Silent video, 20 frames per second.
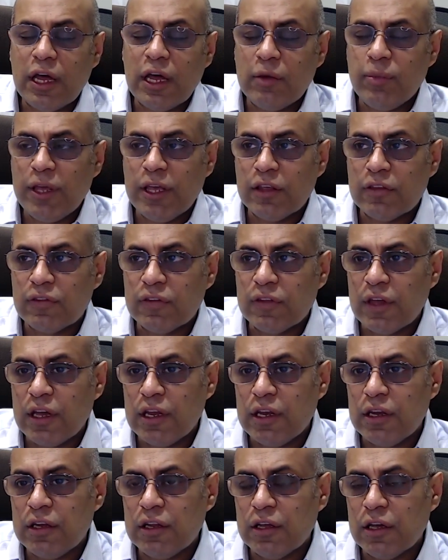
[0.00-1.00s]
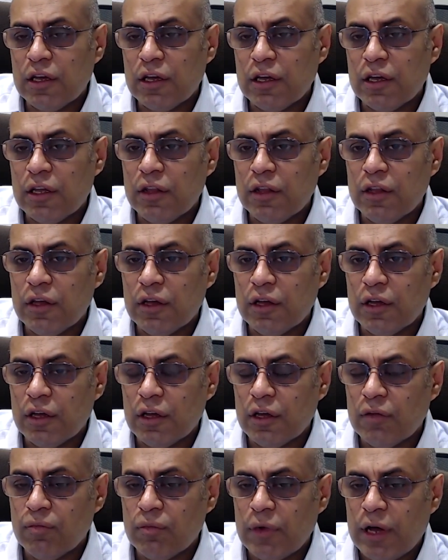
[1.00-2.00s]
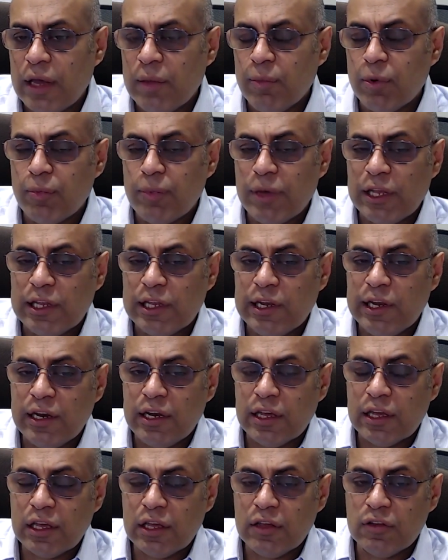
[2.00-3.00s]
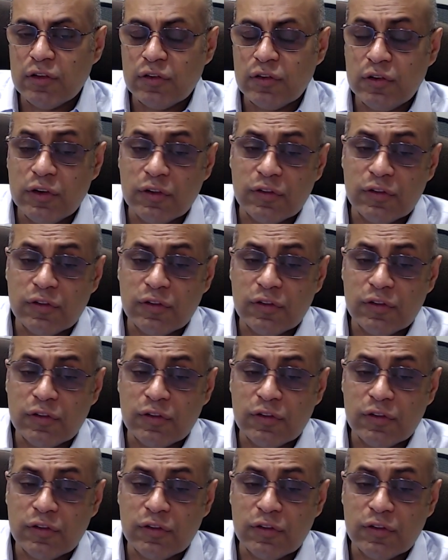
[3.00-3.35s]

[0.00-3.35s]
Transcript: That being said, the hypomethylating agents,